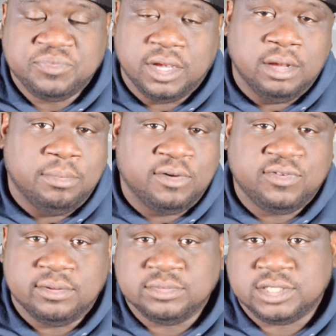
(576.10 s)

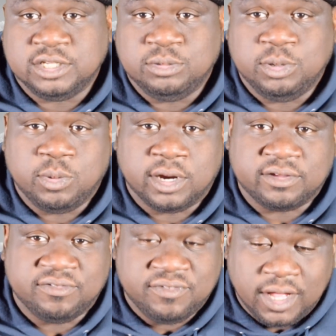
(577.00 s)
Both of them seem to be
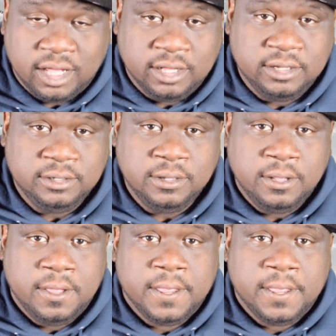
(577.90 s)
working fine.